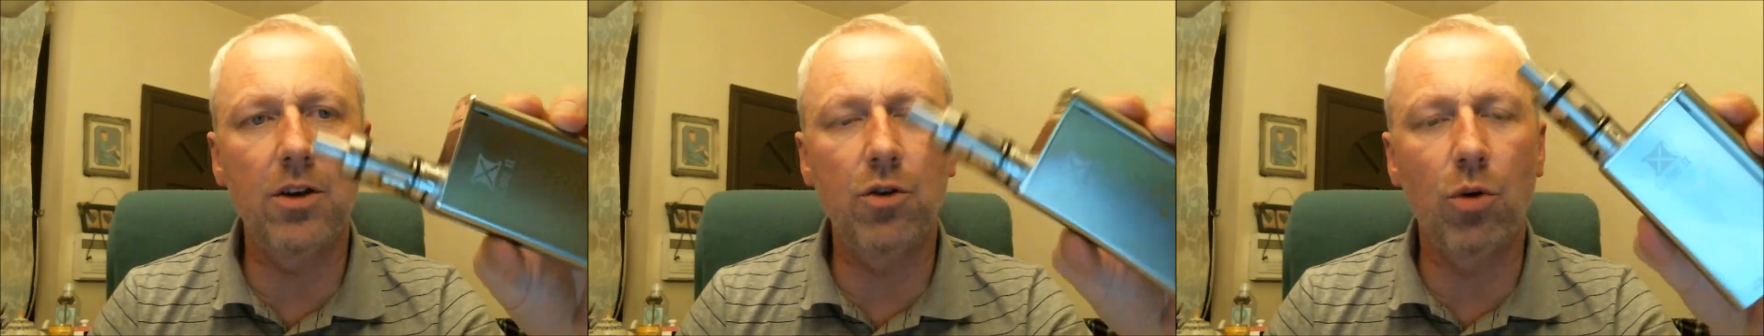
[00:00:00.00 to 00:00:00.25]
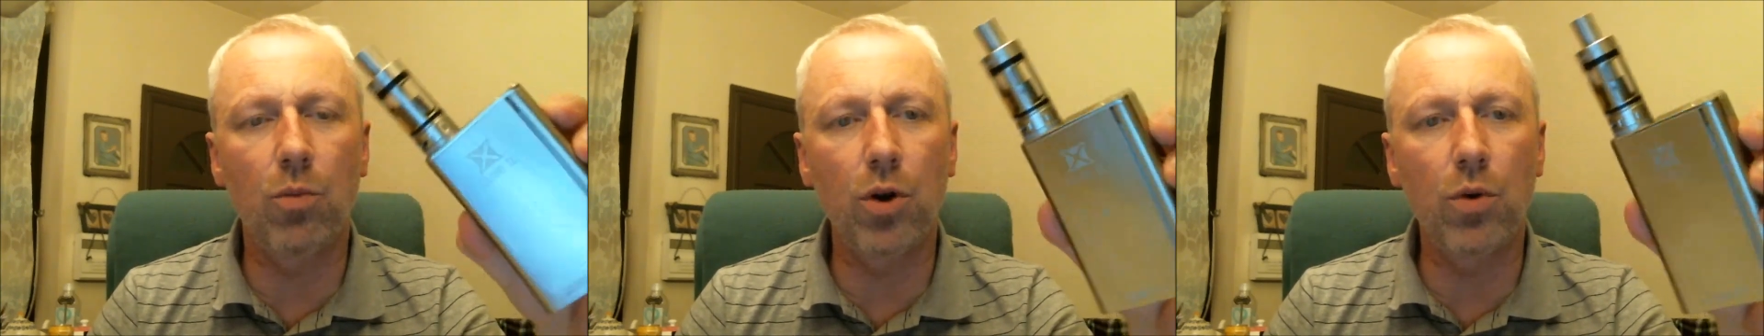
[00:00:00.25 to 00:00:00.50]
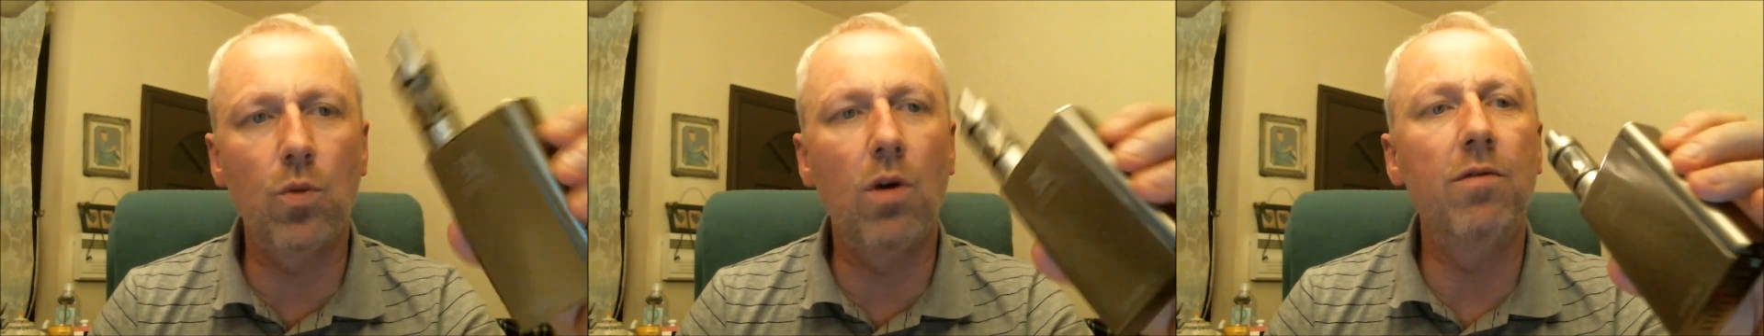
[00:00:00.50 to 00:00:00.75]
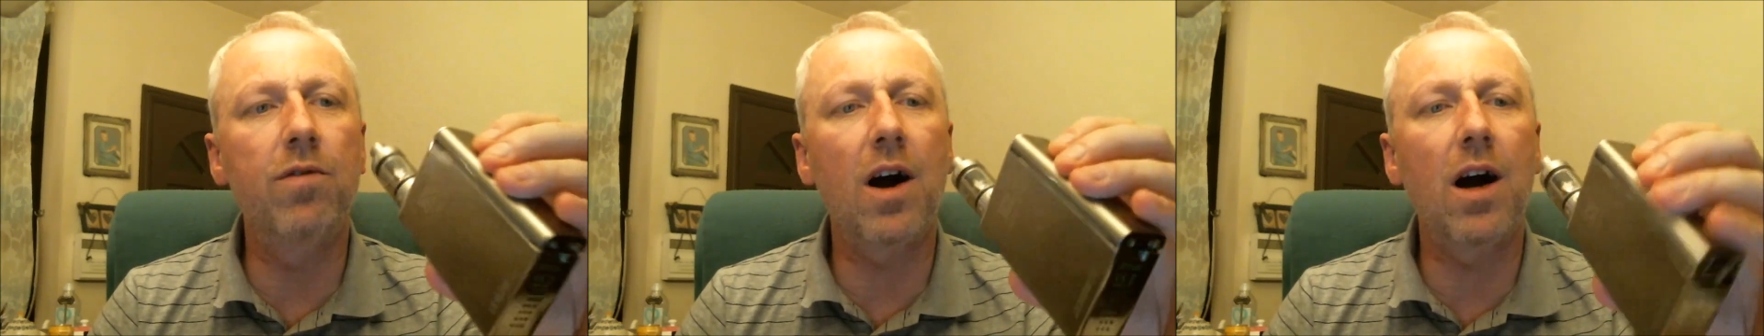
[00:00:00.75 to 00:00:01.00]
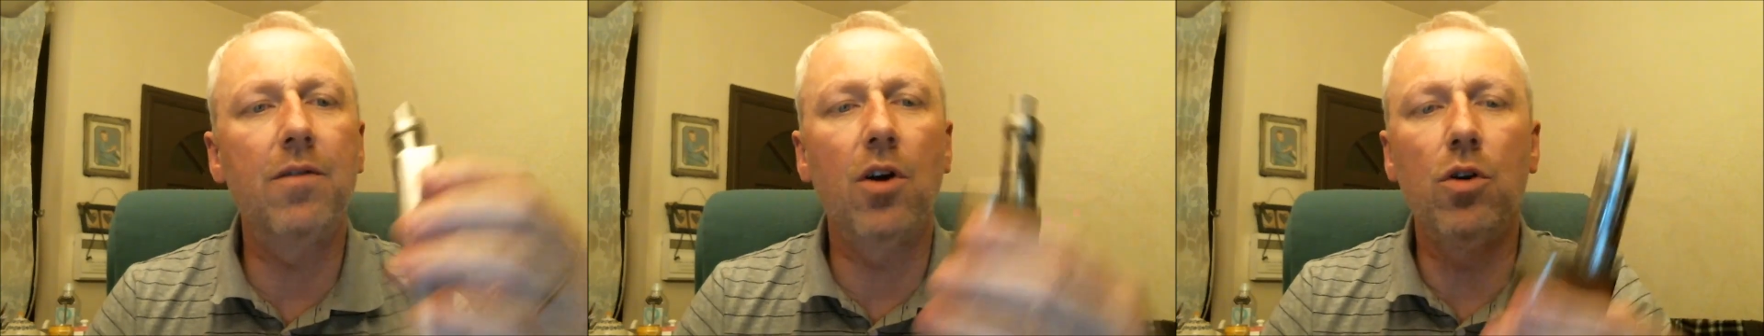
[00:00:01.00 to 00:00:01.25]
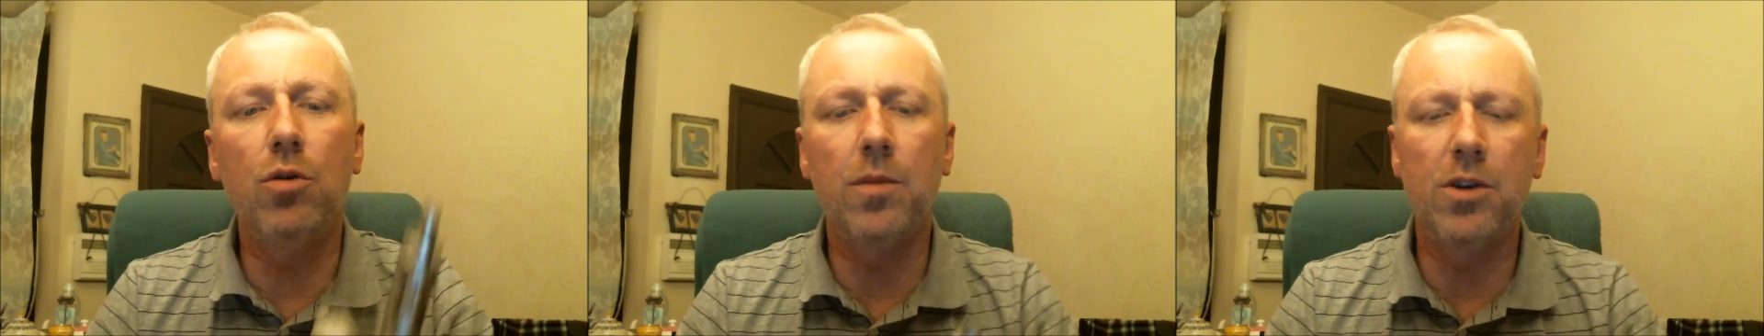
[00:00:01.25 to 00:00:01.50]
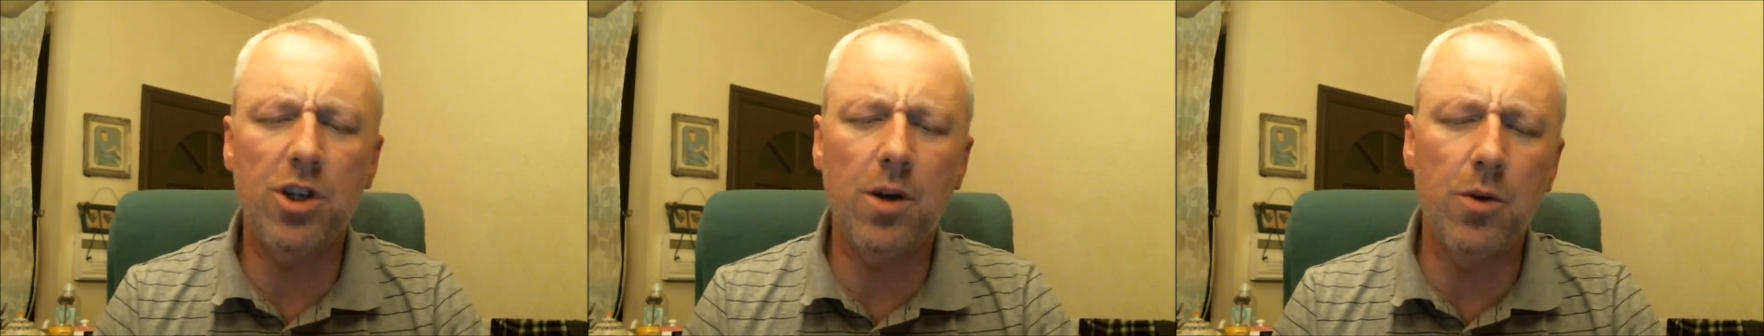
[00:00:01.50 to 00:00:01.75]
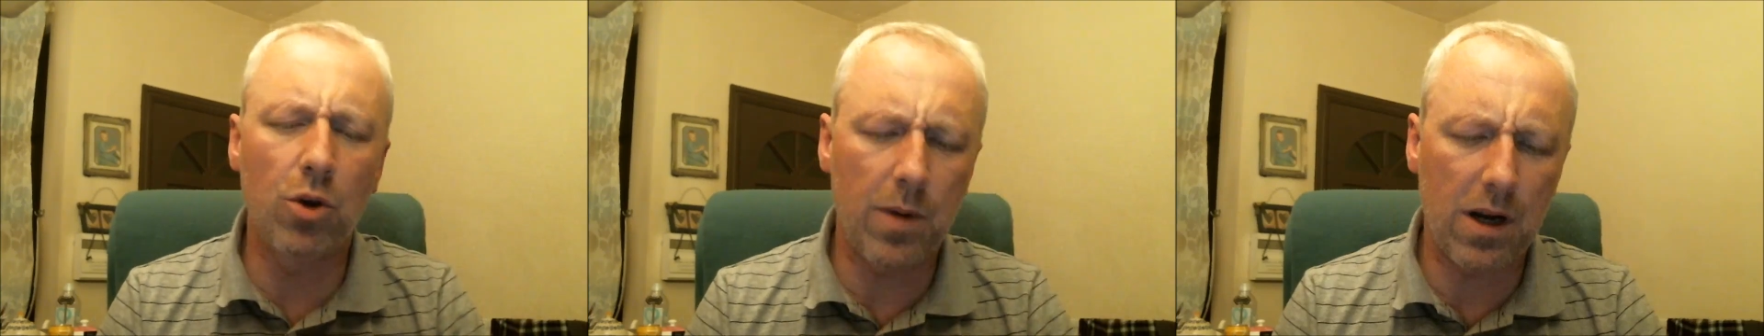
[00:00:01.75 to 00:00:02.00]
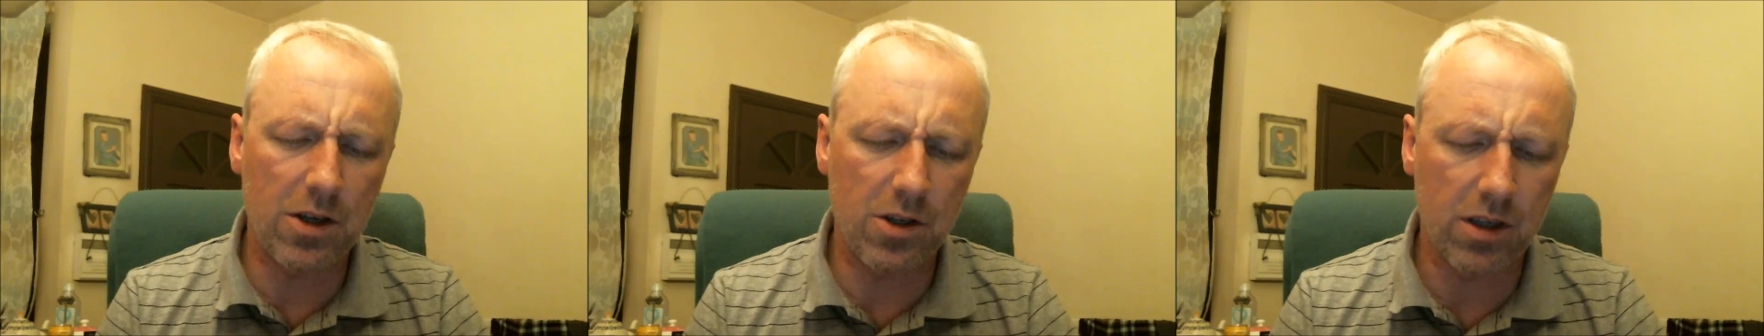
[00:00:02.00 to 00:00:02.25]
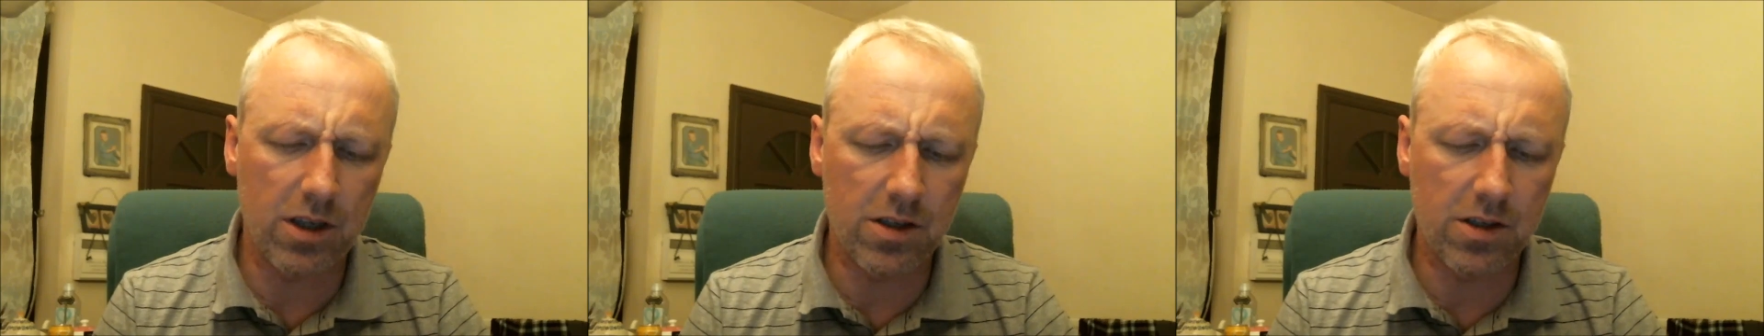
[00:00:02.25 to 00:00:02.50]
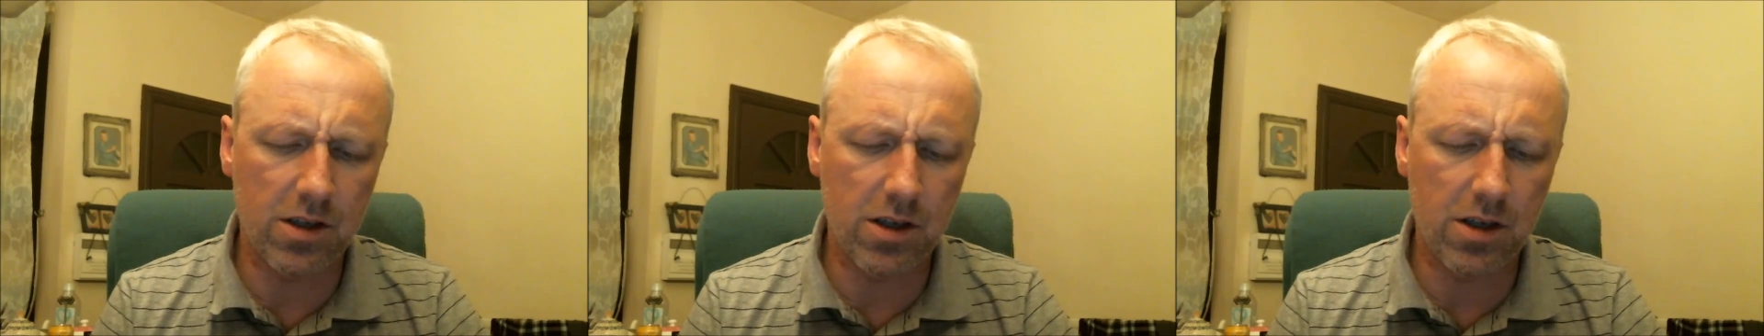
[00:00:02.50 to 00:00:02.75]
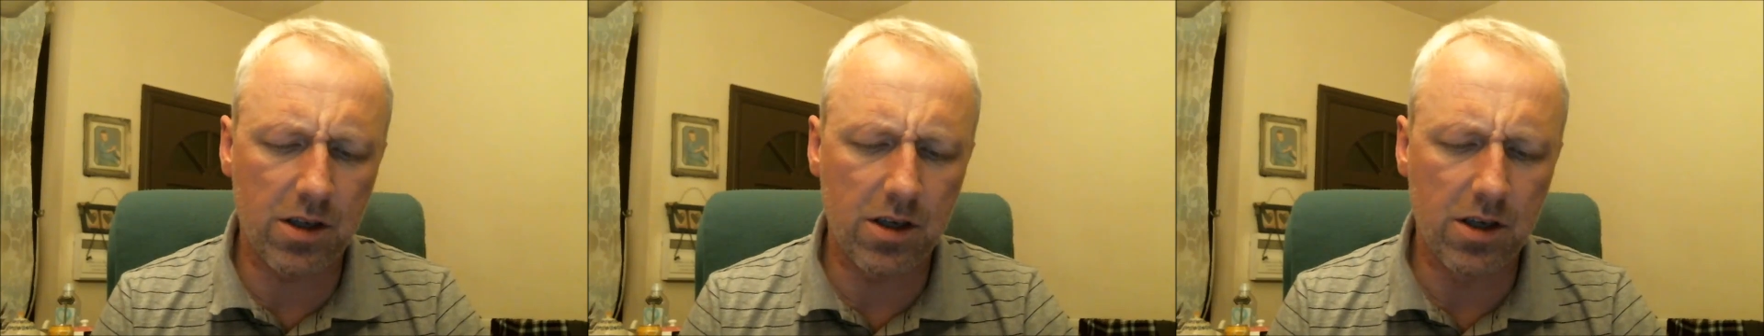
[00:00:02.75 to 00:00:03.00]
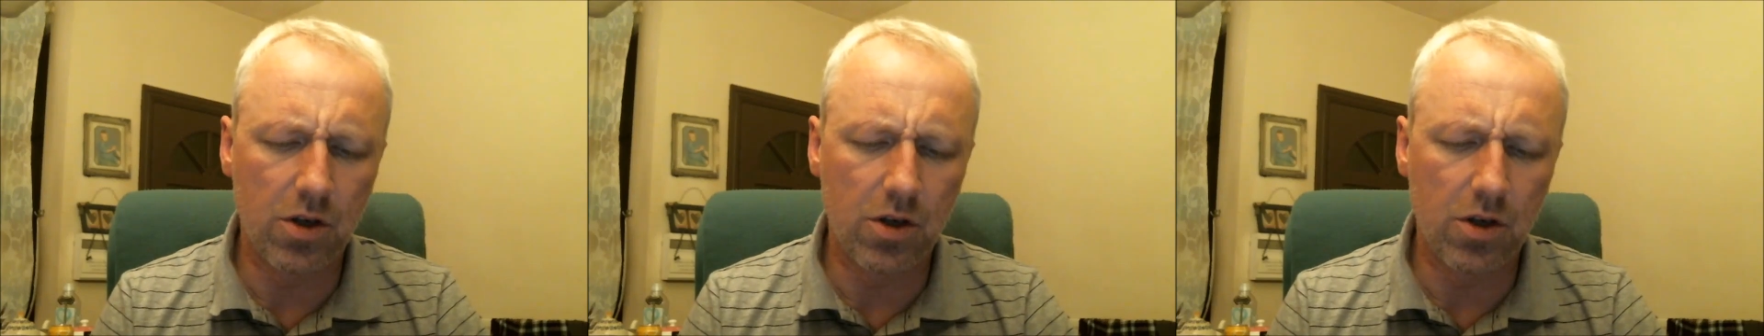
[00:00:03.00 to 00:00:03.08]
0.15 ohm, showing up actually as a